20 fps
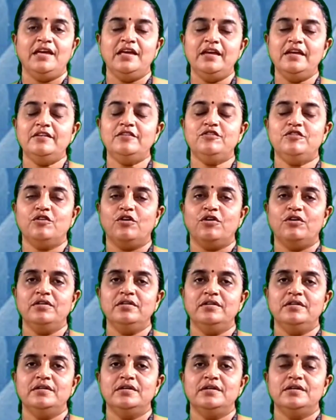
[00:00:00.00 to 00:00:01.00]
He
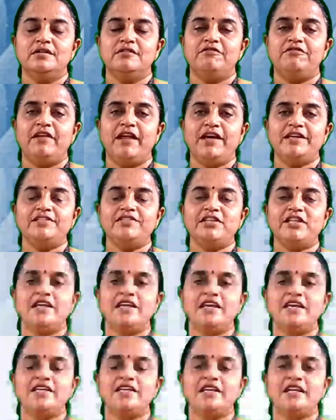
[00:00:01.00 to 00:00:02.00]
saw
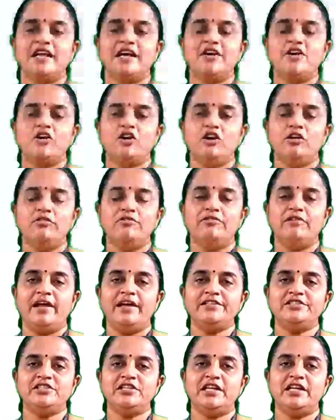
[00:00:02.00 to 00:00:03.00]
flagellated and
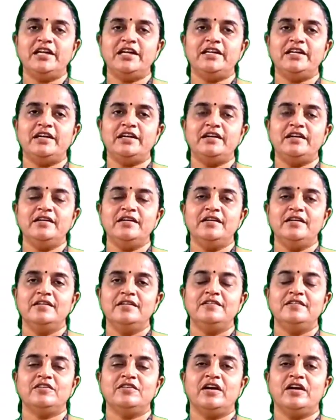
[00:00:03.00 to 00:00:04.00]
non-flagellated
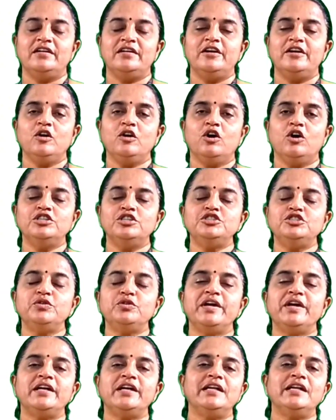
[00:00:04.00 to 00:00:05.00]
started
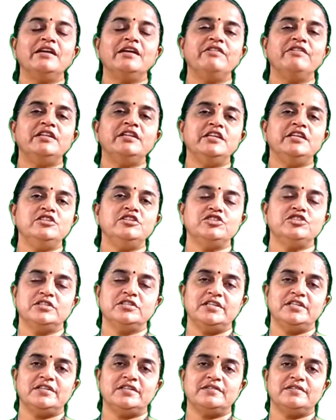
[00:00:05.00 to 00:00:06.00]
conjugating with each
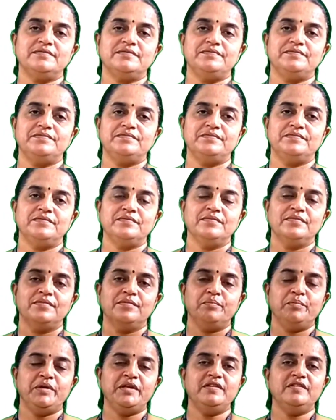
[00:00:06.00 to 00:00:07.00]
other.
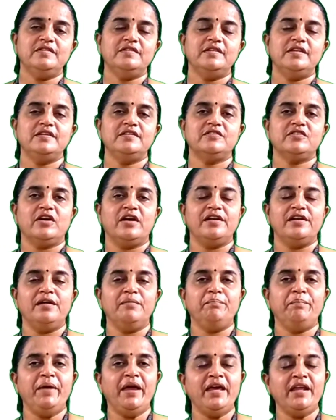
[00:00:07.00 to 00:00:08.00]
Means they
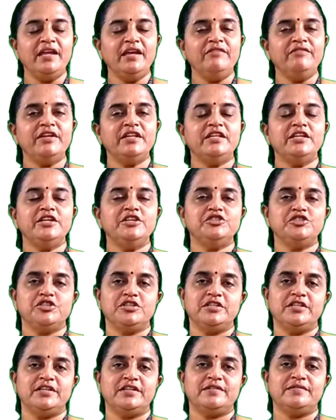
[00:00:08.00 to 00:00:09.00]
started pairing with each
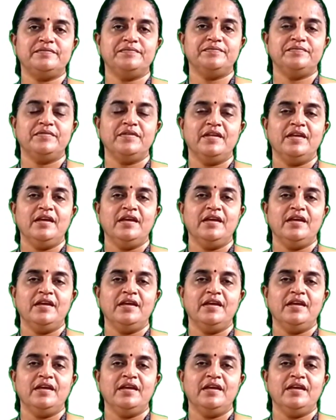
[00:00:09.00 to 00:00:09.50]
other.